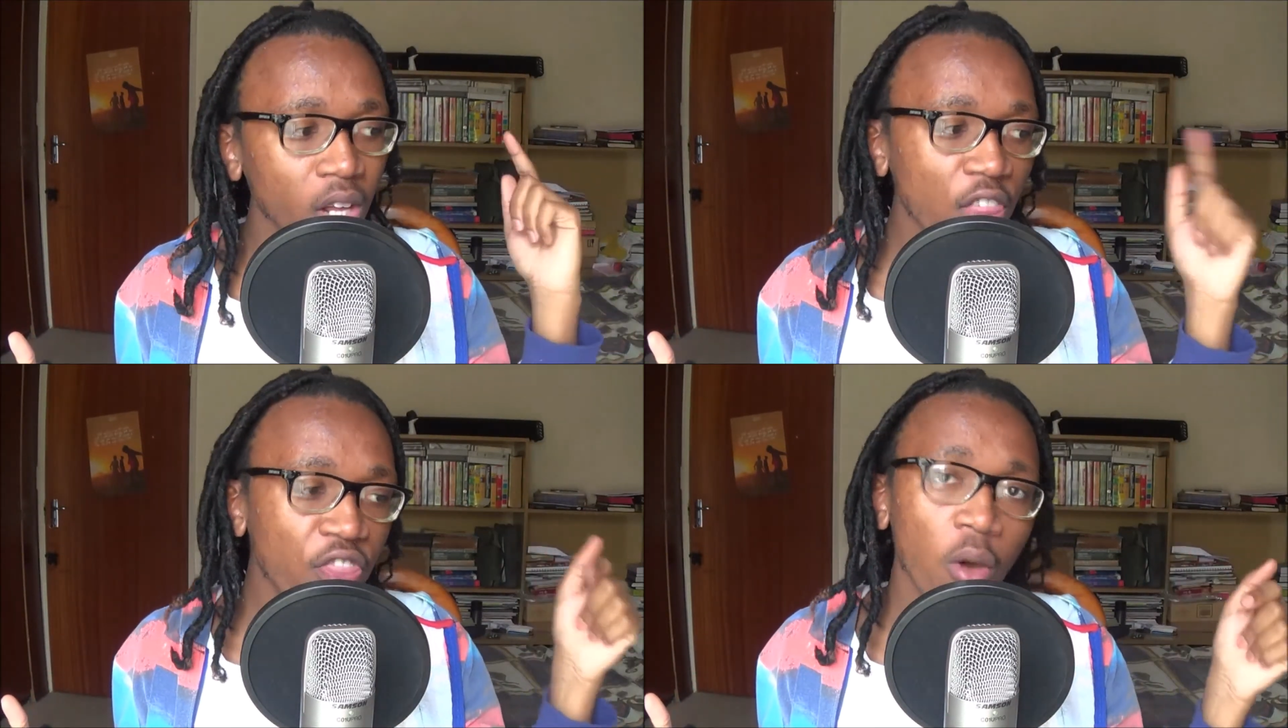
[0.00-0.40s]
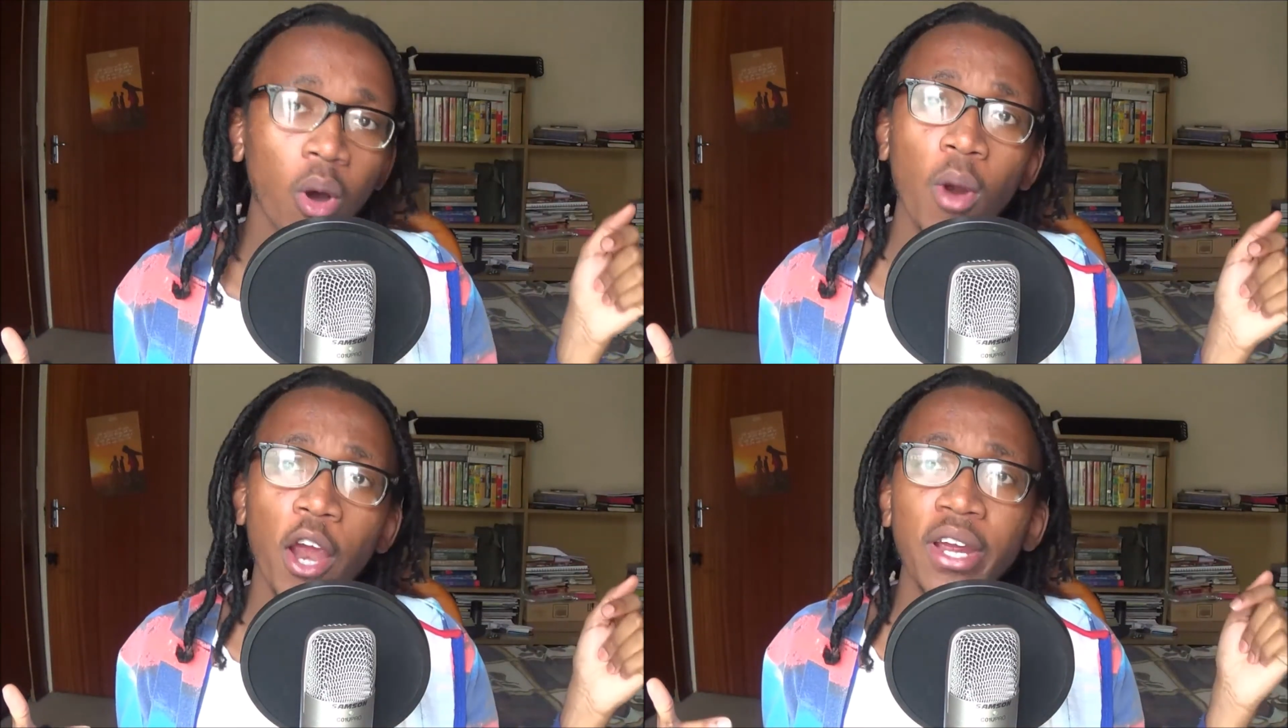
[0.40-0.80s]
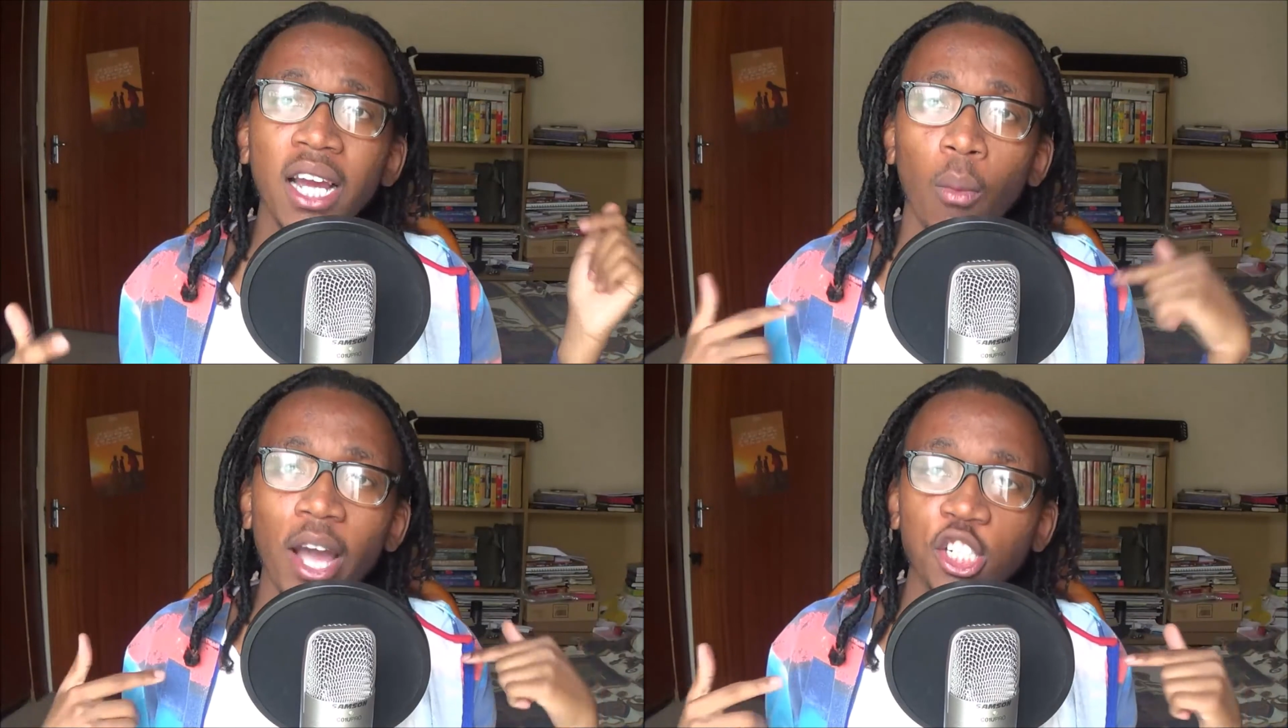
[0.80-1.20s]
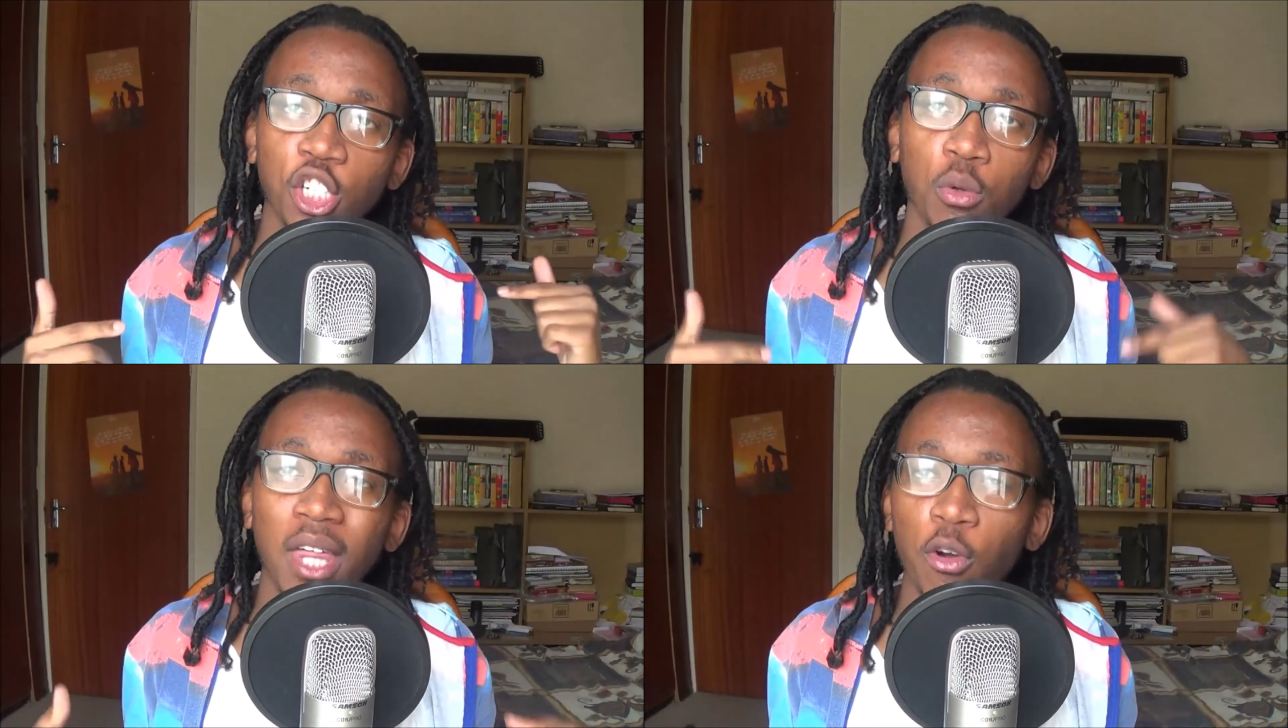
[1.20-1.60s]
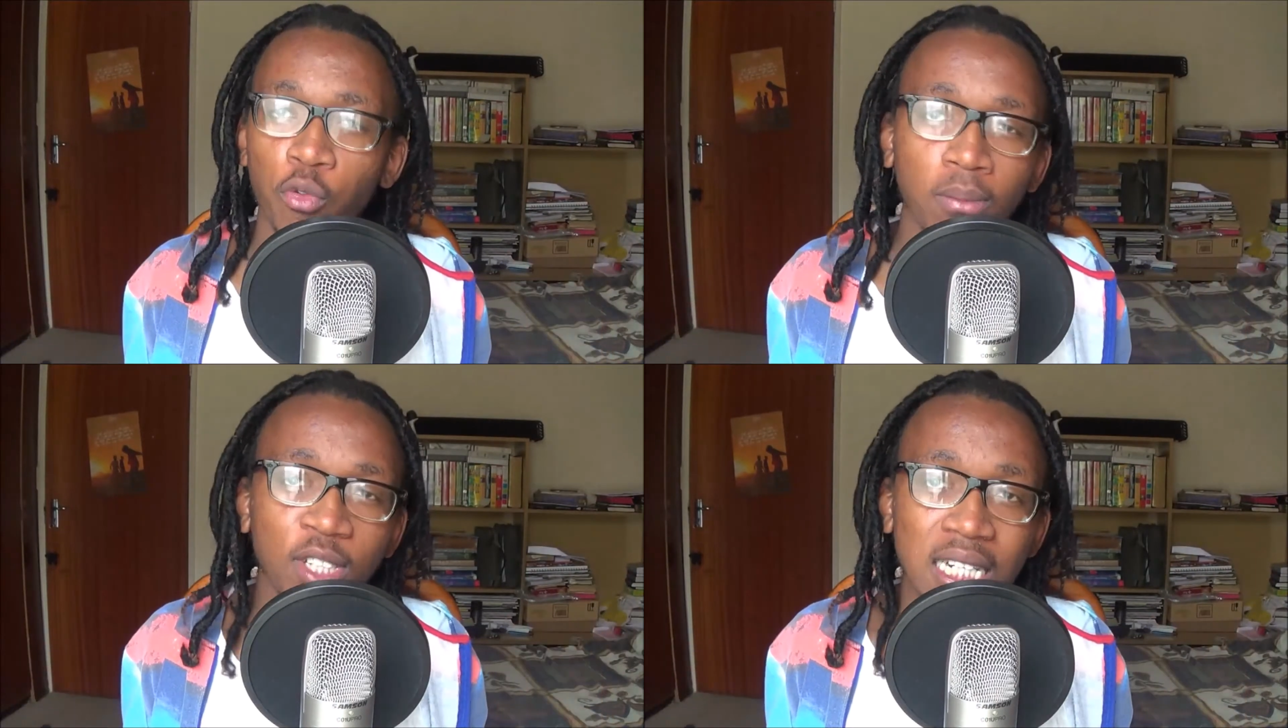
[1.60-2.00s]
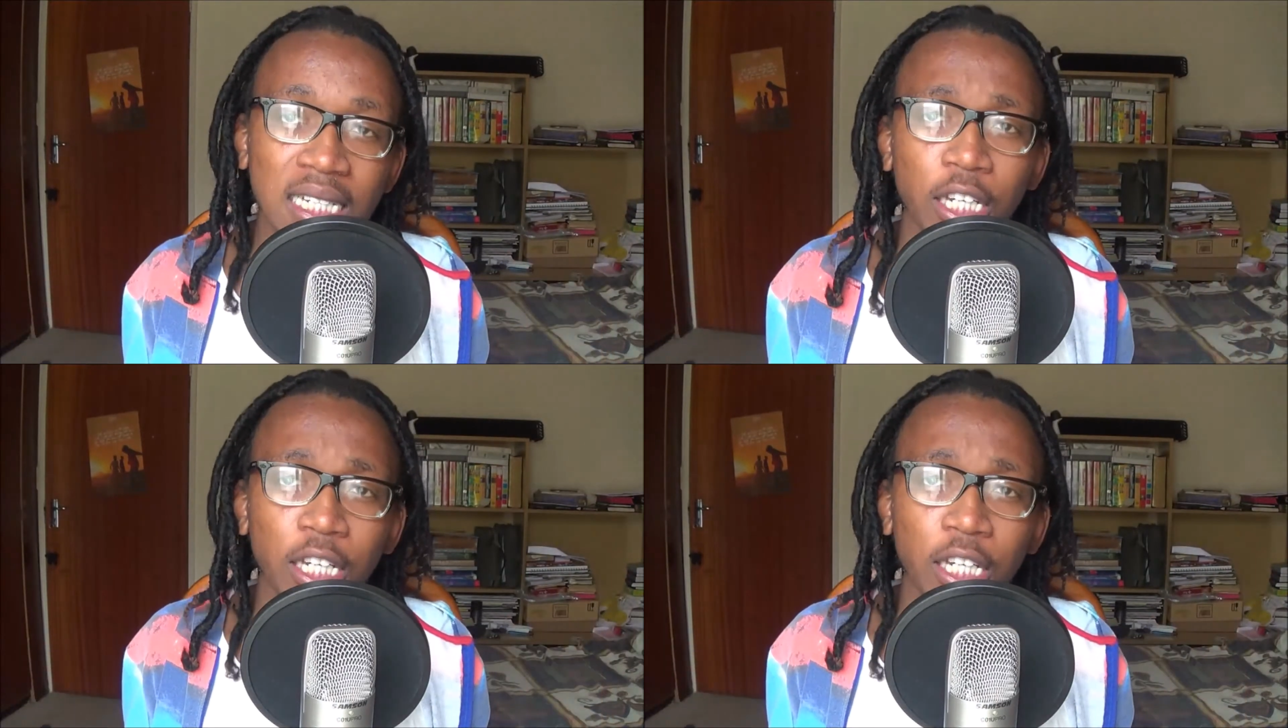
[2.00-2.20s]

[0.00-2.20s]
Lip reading: they were wearing a white shirt with ripped jeans.